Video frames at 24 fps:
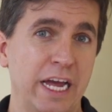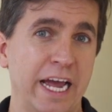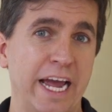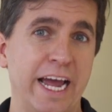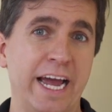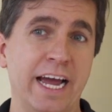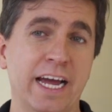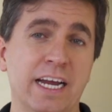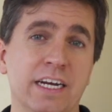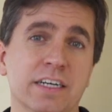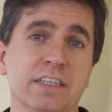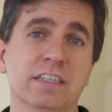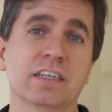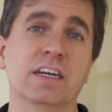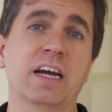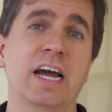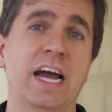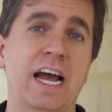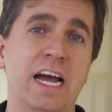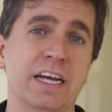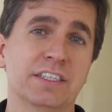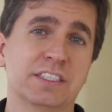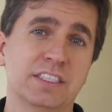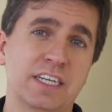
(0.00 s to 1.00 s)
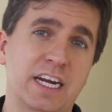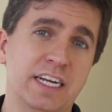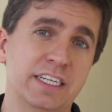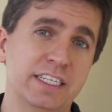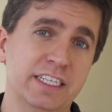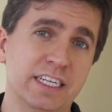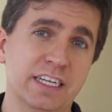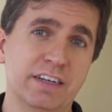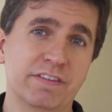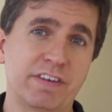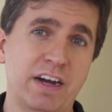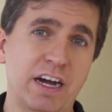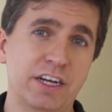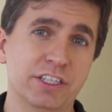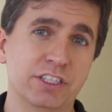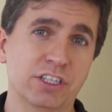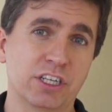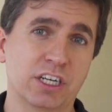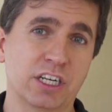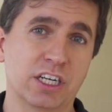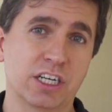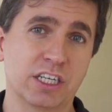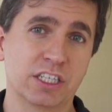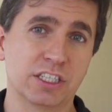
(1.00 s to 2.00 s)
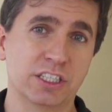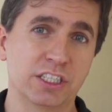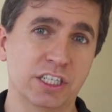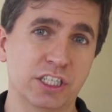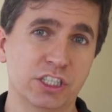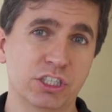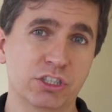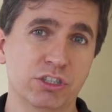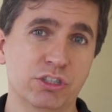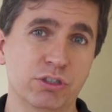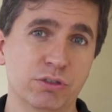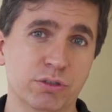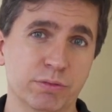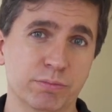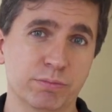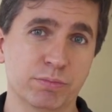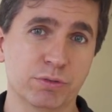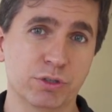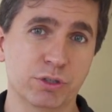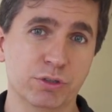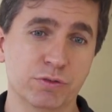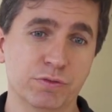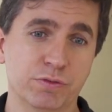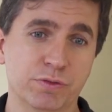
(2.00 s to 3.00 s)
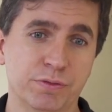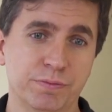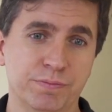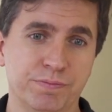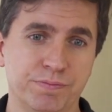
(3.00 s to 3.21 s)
and has an idea of how you're going to continue to improve.